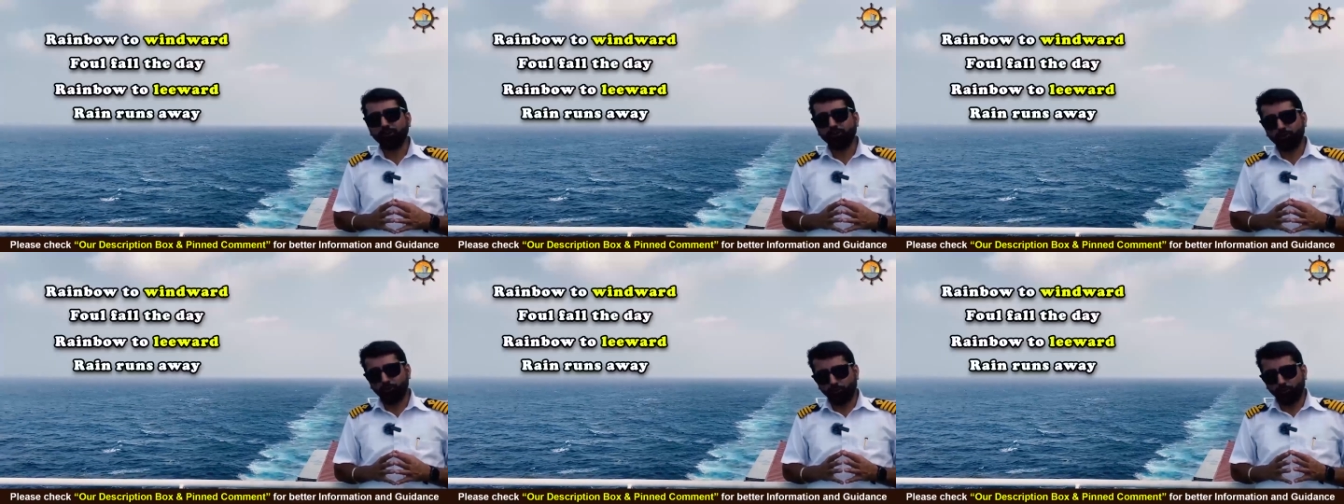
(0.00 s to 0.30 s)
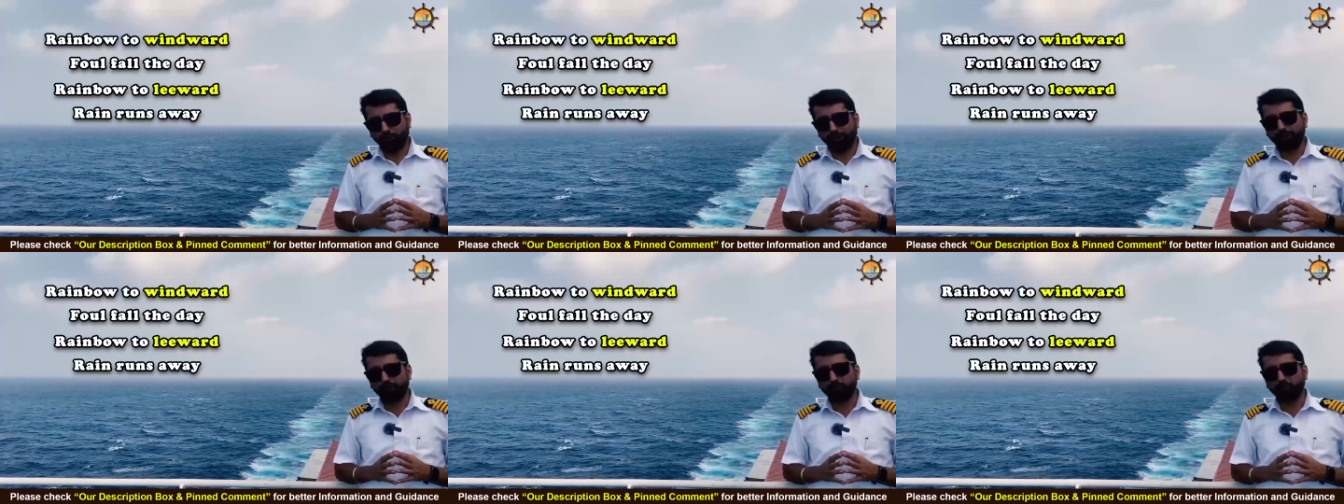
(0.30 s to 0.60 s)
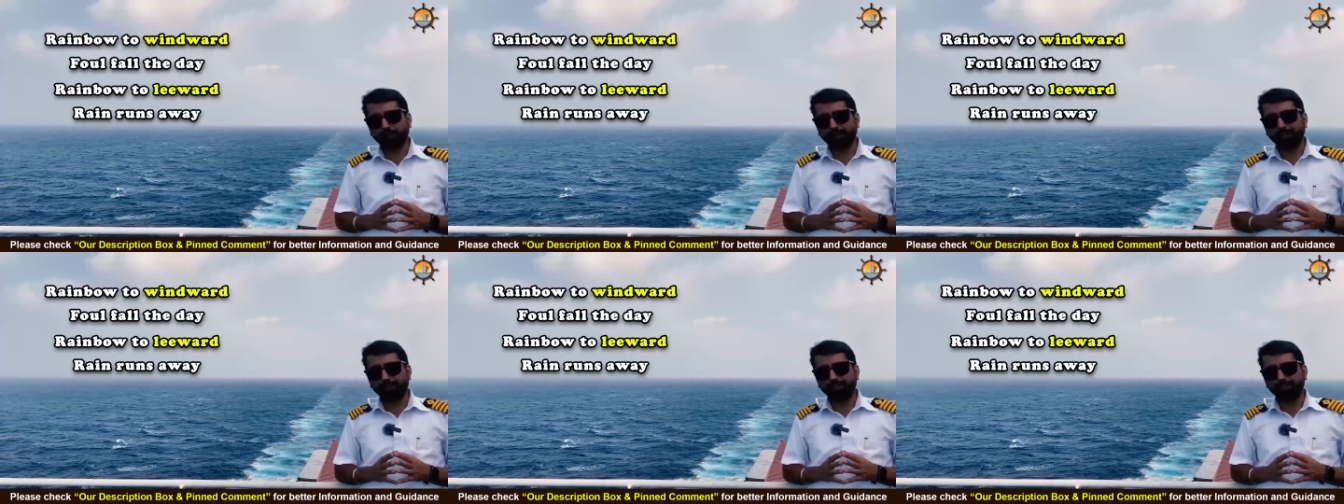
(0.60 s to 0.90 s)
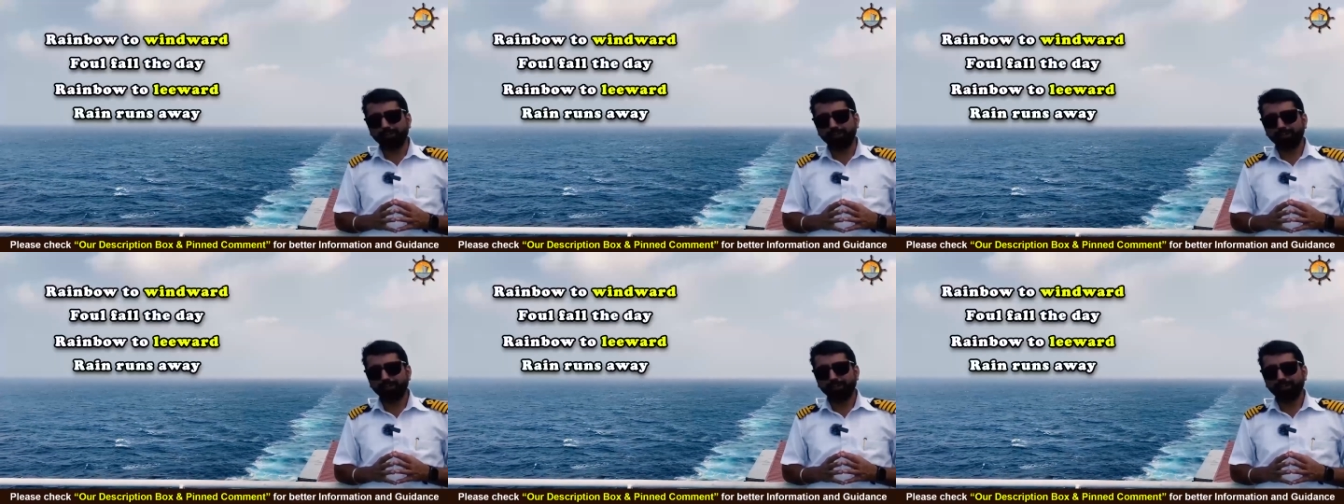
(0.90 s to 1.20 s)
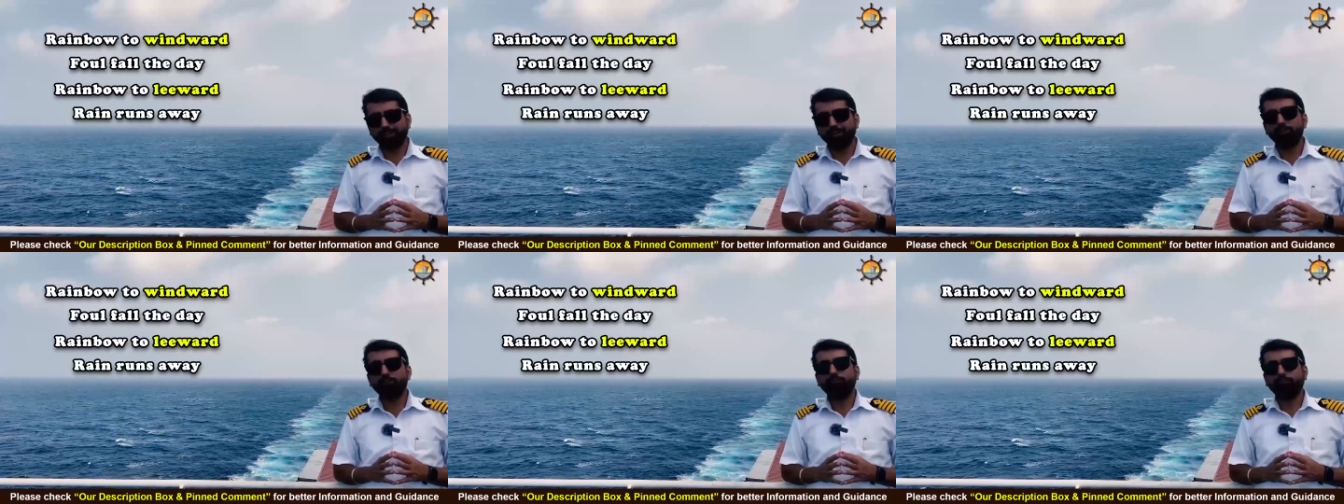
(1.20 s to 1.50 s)
to windward,
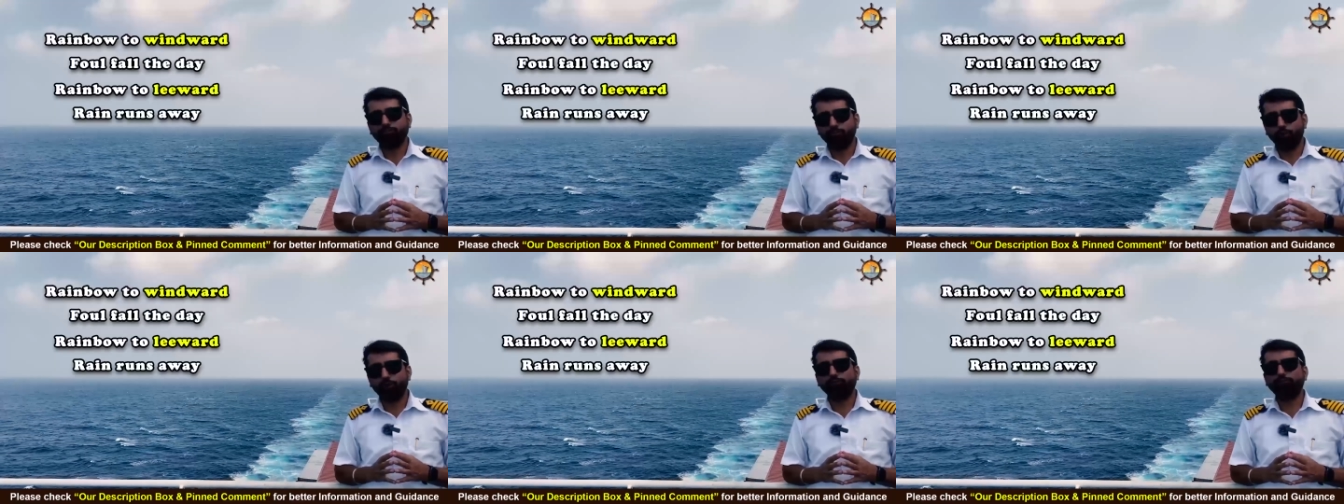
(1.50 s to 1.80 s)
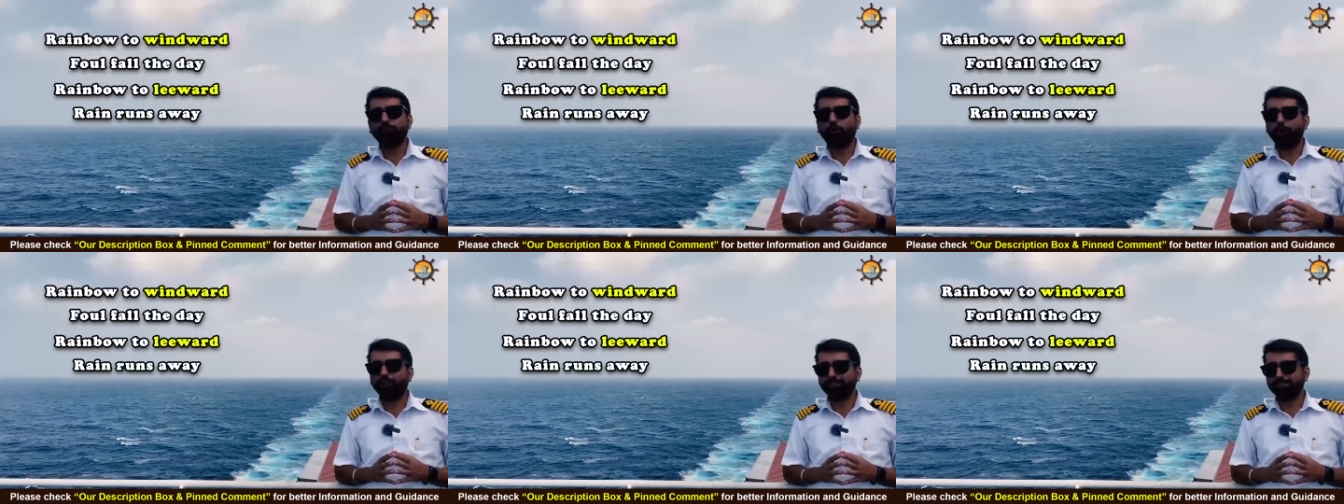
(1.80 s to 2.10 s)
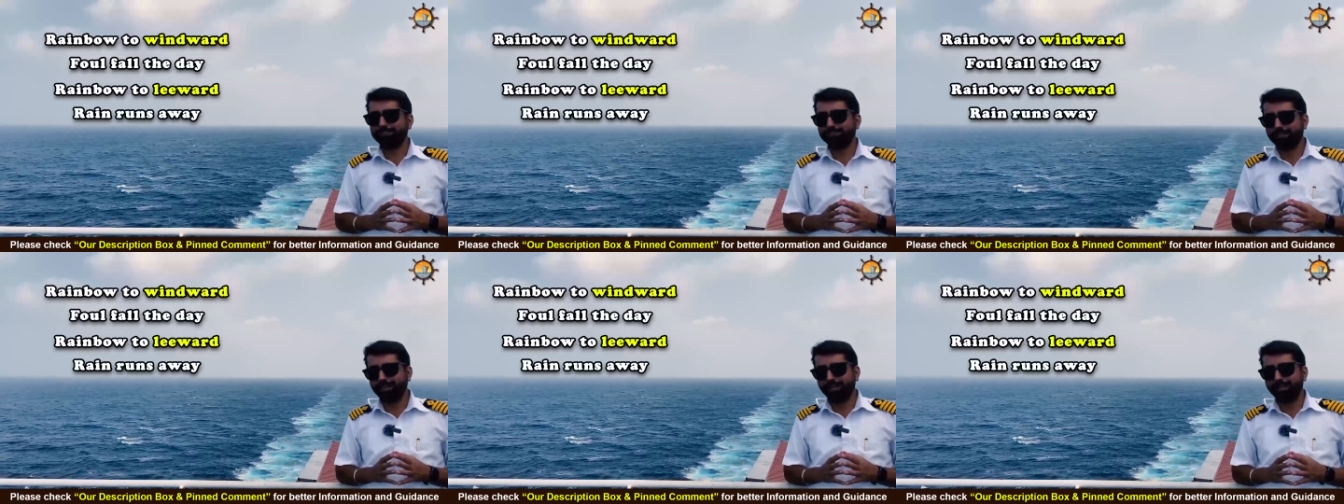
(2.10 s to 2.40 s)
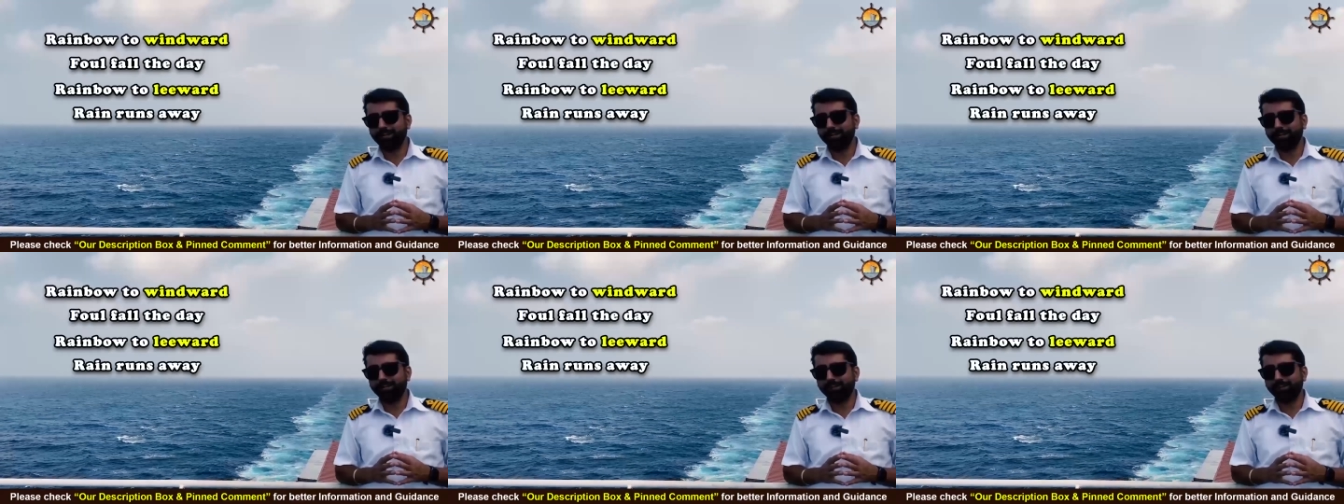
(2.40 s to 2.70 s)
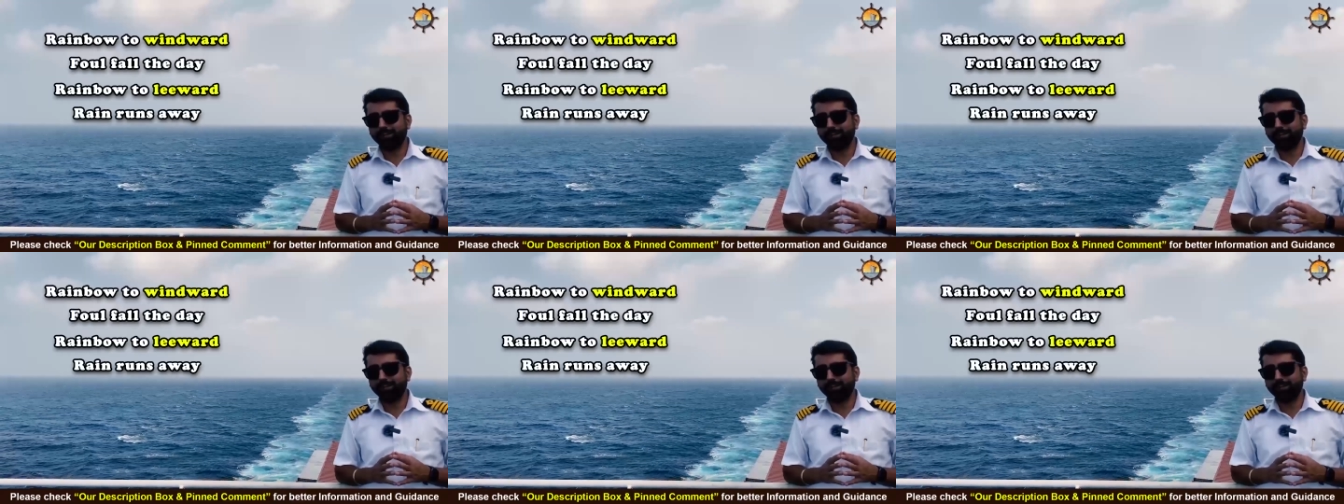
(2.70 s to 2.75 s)
full fall the day.